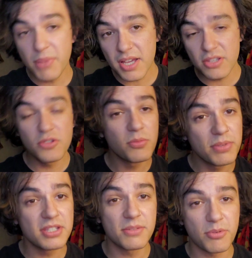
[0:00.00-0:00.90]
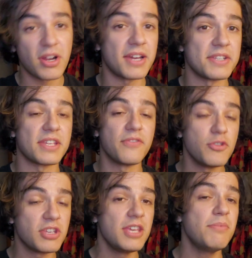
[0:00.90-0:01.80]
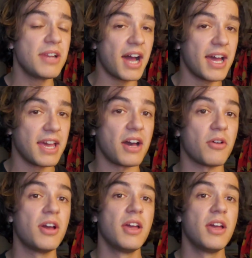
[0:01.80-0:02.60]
but you'll be surprised. If you keep an eye out,